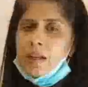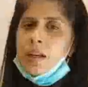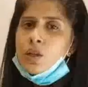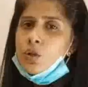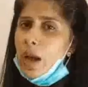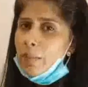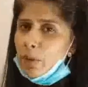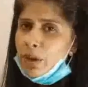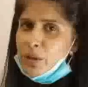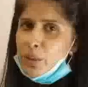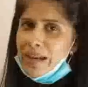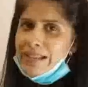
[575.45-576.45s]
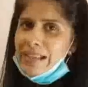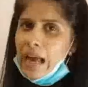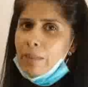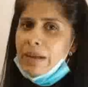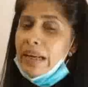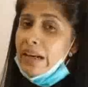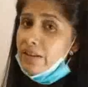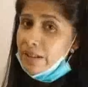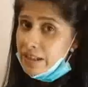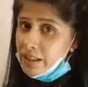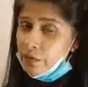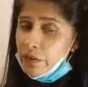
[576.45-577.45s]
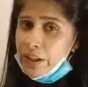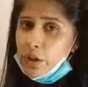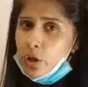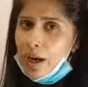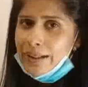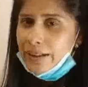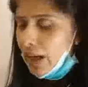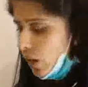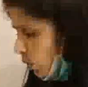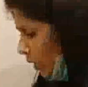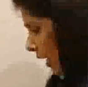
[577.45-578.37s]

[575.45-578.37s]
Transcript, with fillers: So I'm going to examine his, his feet right now